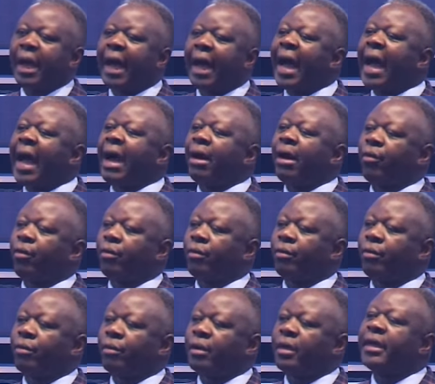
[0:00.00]
How?
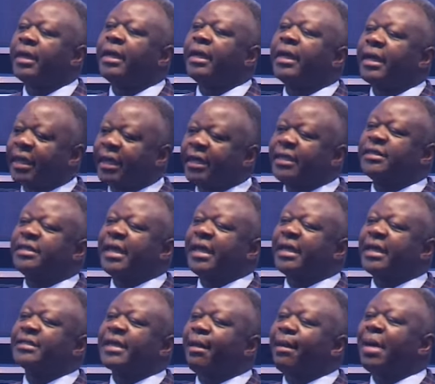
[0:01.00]

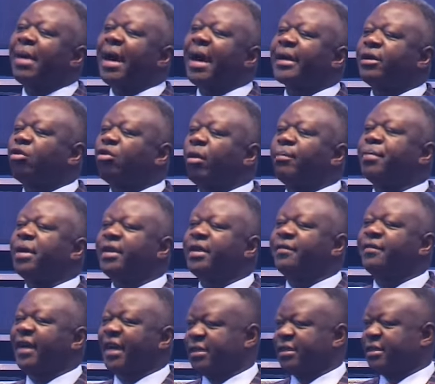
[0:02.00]
Christians are marrying
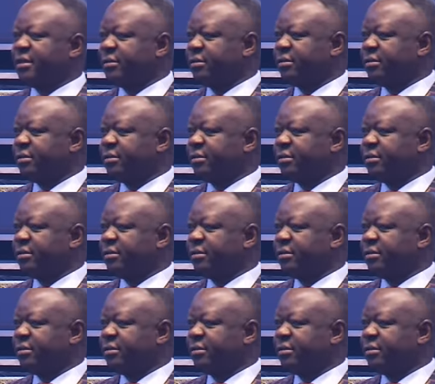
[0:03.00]
unbelievers.